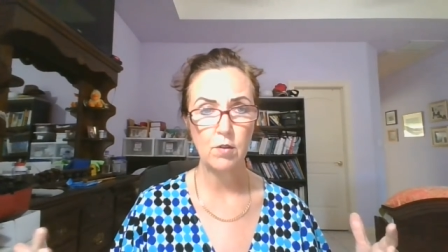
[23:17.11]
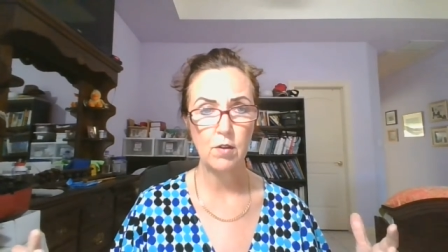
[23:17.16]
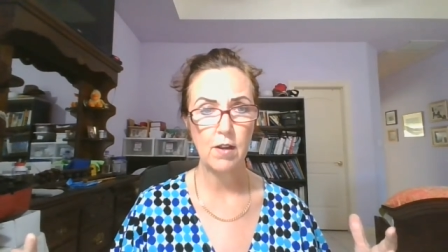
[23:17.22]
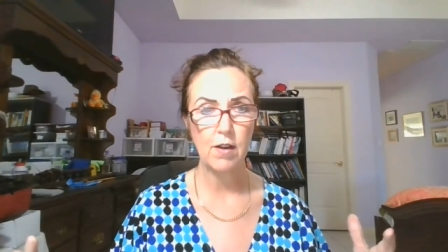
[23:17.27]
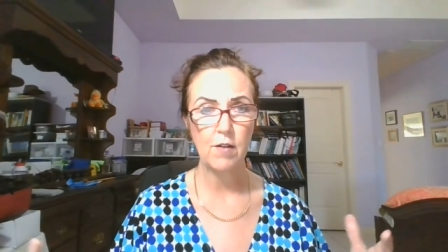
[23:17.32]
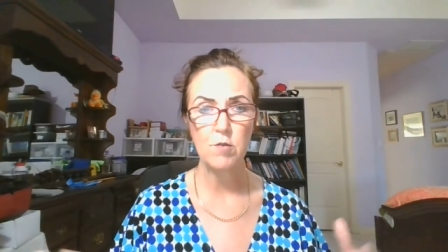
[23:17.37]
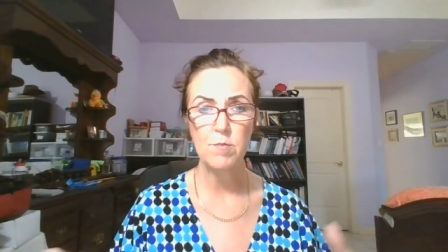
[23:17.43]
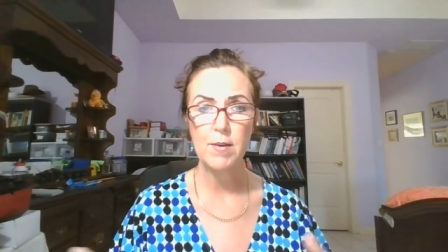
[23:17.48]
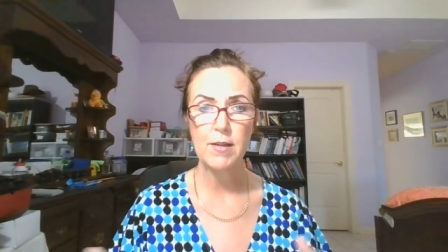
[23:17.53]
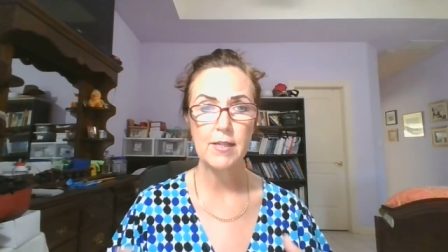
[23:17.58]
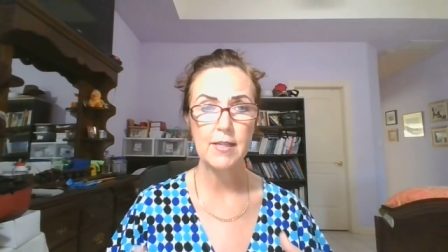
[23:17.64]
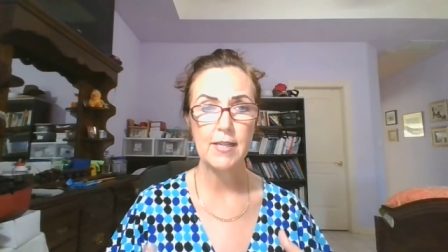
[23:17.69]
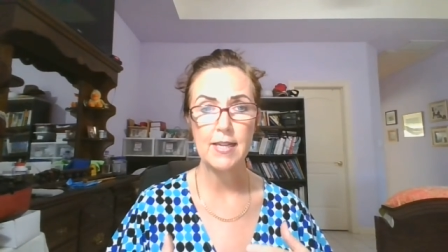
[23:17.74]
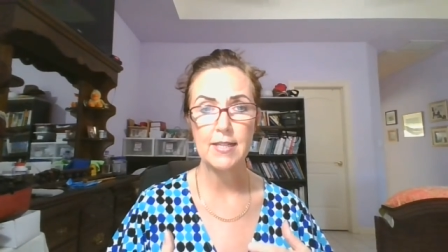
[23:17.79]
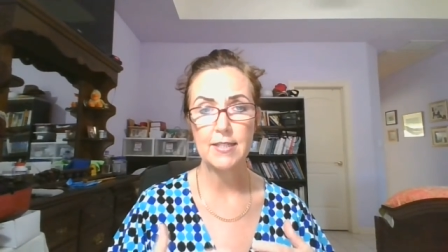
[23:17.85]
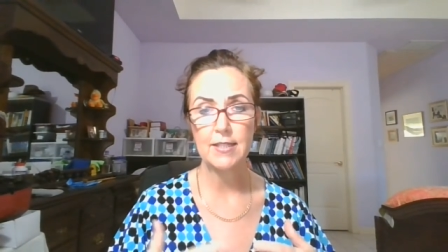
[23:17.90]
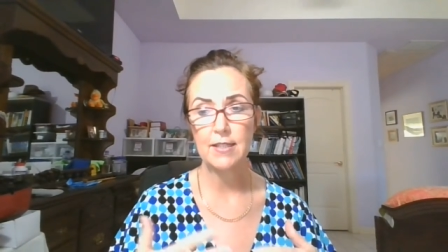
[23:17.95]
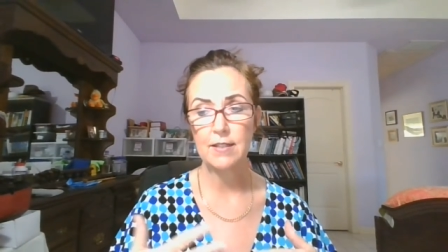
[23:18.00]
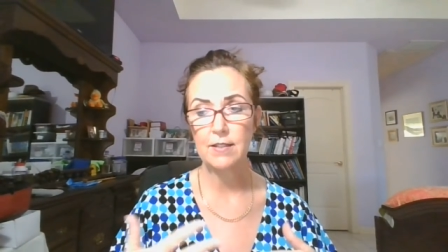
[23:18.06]
everybody
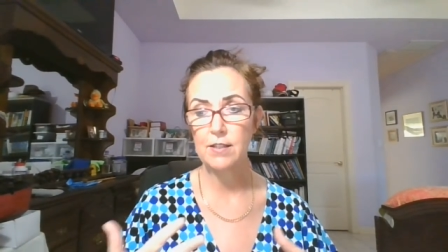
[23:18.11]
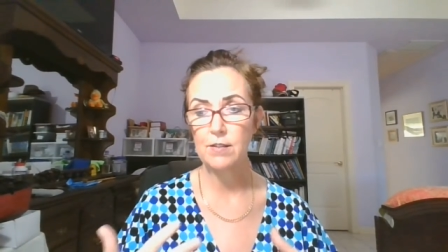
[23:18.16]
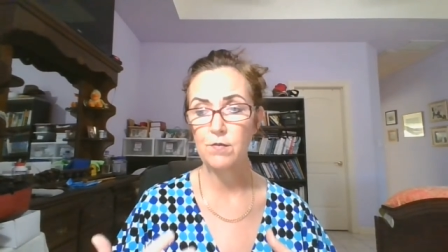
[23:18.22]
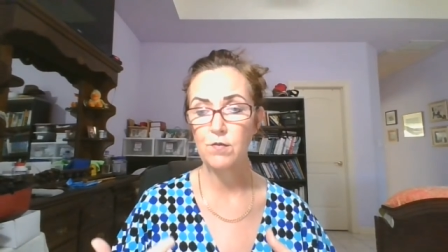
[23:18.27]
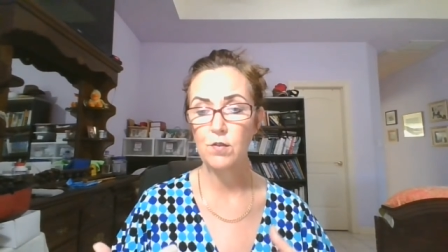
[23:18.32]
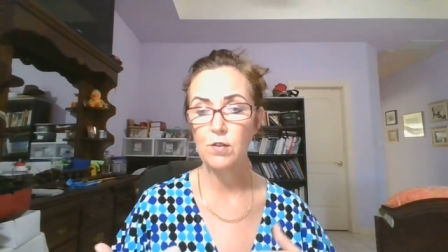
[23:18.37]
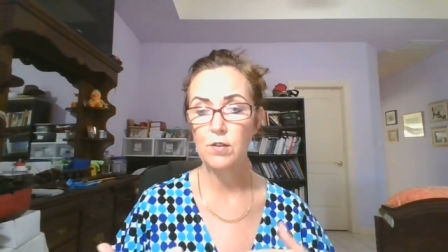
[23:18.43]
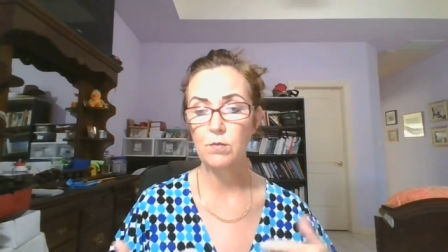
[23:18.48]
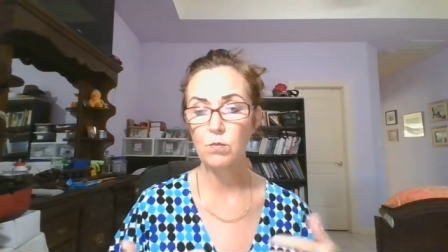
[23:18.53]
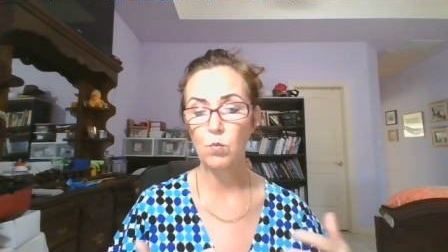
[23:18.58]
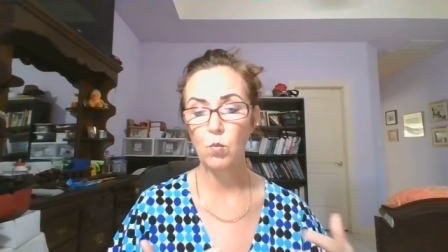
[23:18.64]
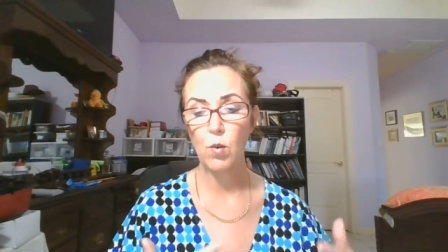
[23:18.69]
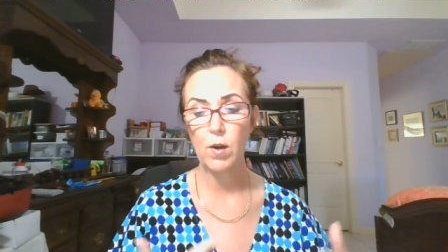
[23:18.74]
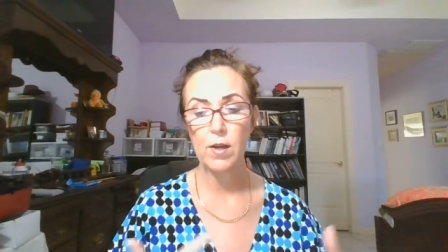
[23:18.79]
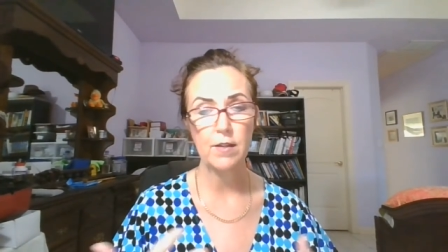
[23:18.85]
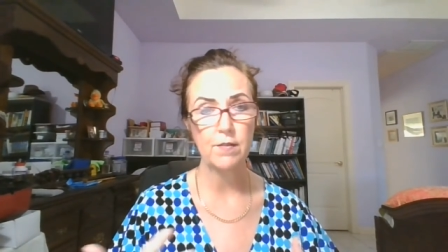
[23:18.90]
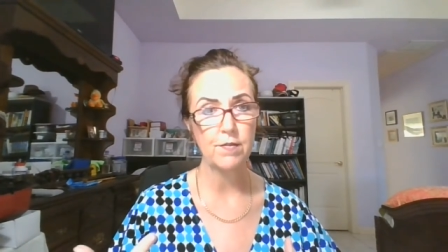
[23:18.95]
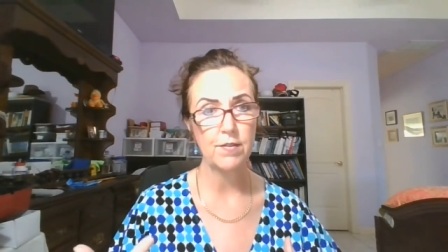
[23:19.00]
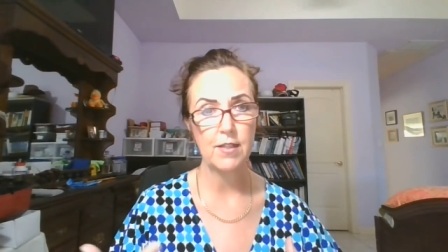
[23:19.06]
has a different
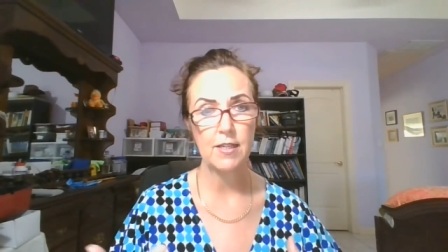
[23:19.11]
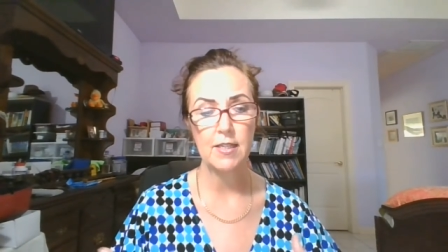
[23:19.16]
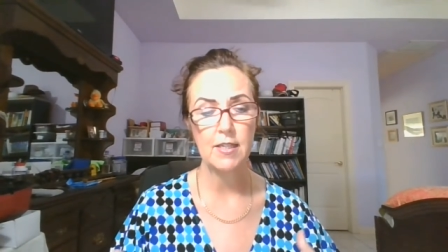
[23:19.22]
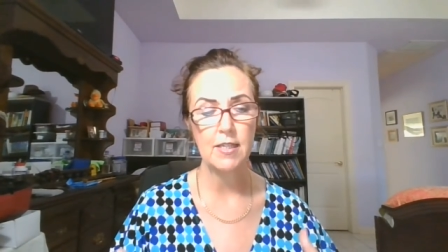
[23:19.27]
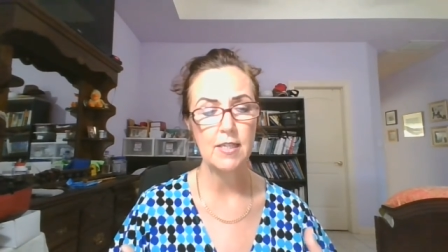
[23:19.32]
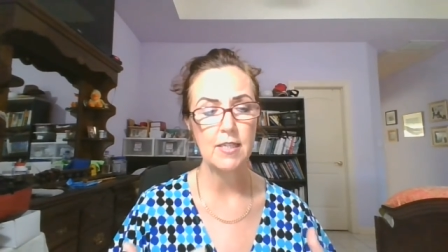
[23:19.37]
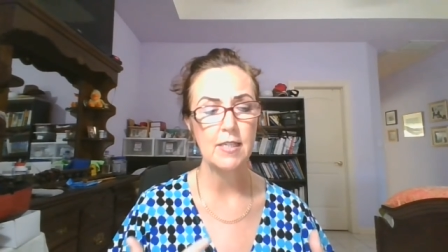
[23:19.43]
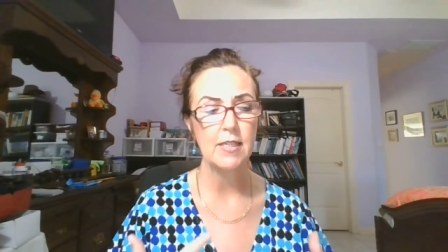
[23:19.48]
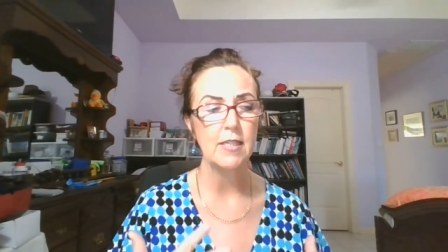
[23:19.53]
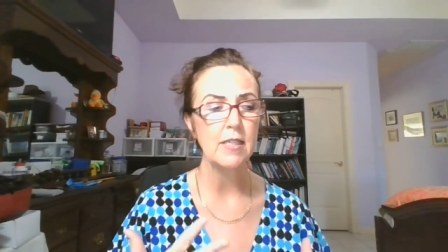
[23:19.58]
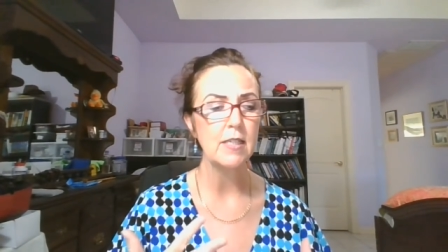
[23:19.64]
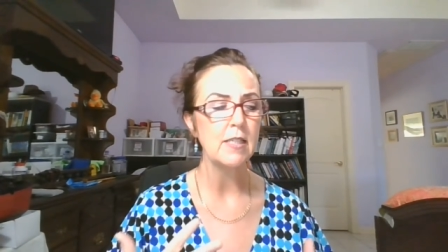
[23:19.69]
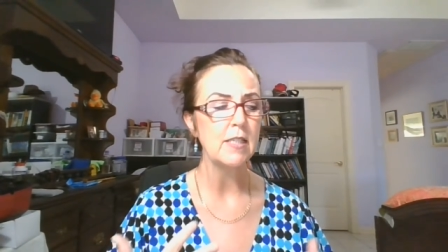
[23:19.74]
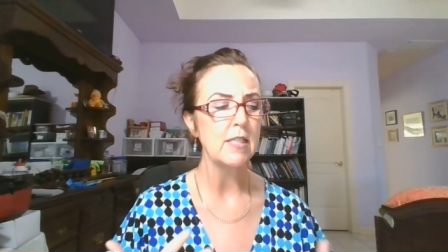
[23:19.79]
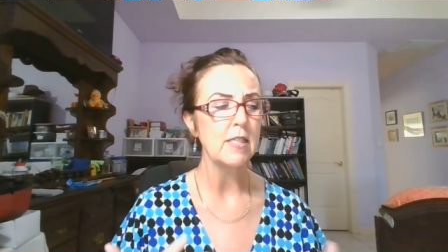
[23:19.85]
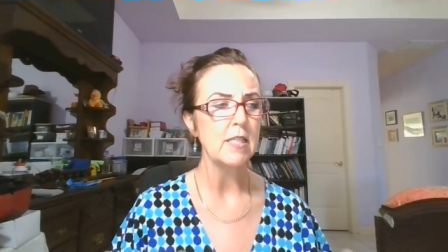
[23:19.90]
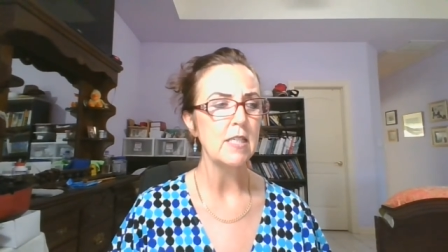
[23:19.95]
way of thinking